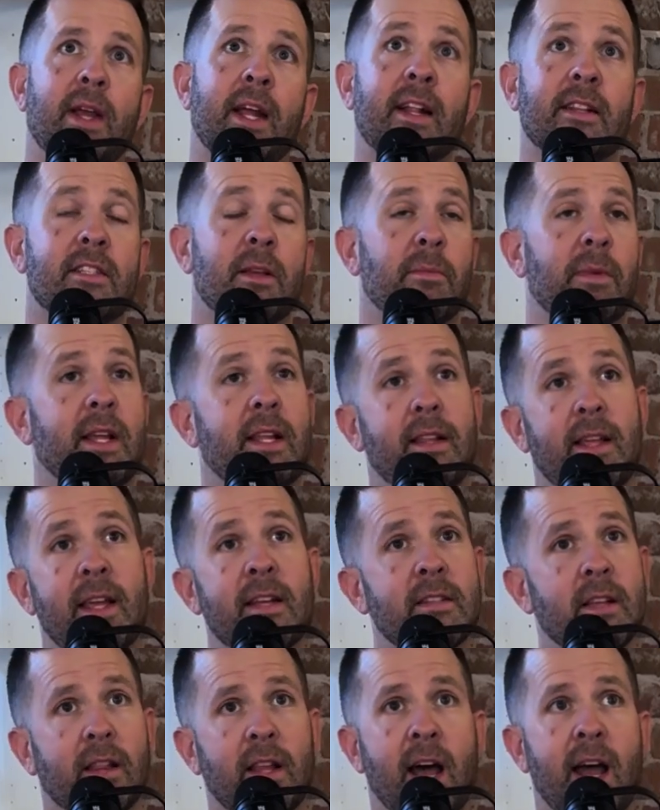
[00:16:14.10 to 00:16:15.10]
it
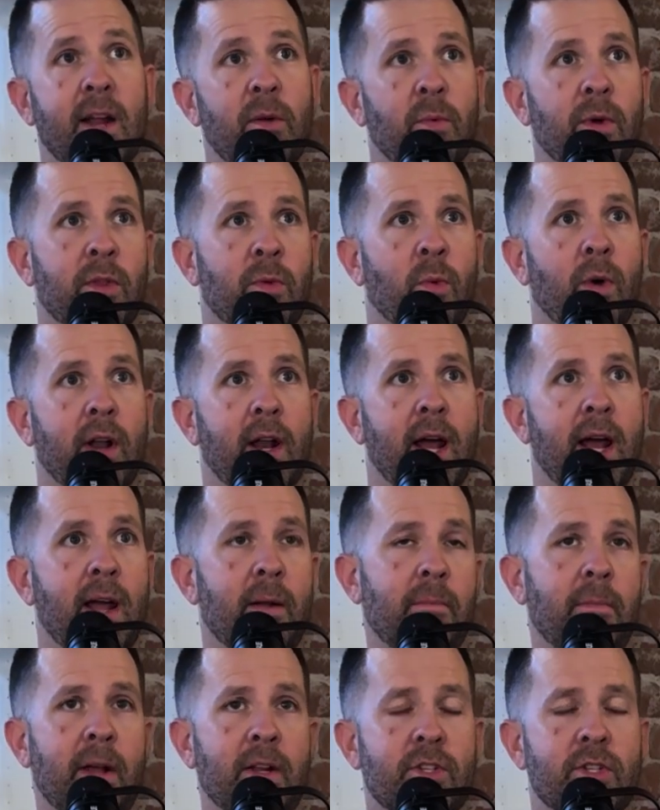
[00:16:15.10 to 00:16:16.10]
is aligned with what I
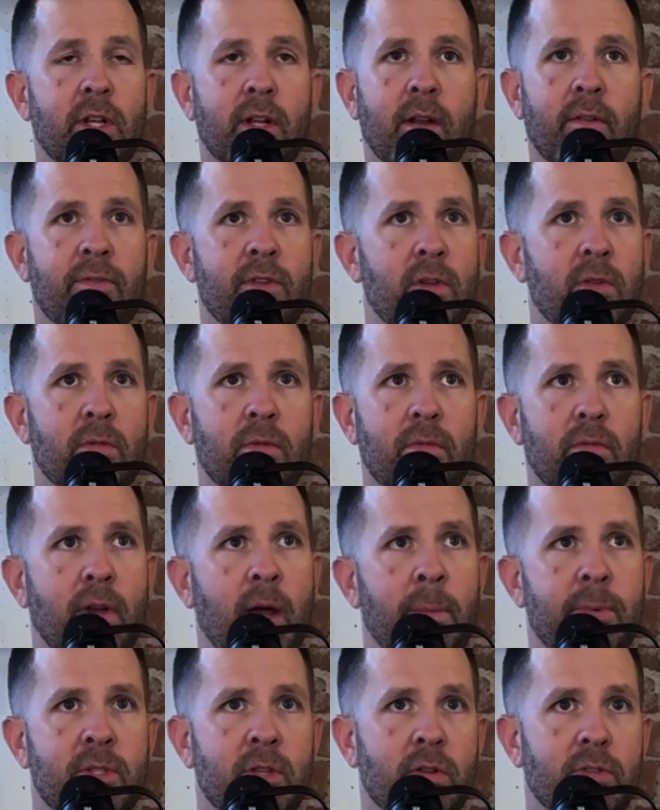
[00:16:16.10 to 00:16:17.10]
had mentioned a few
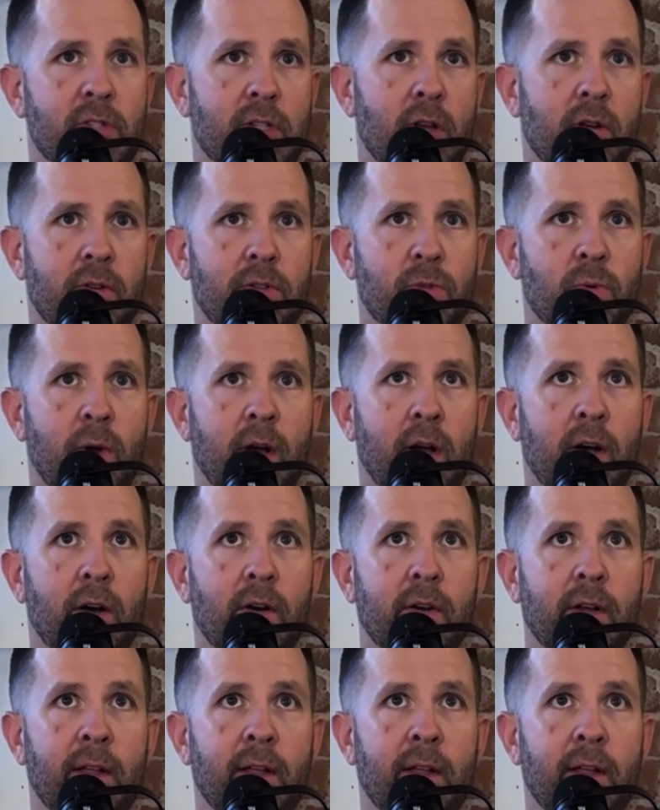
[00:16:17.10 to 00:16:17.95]
episodes ago as well,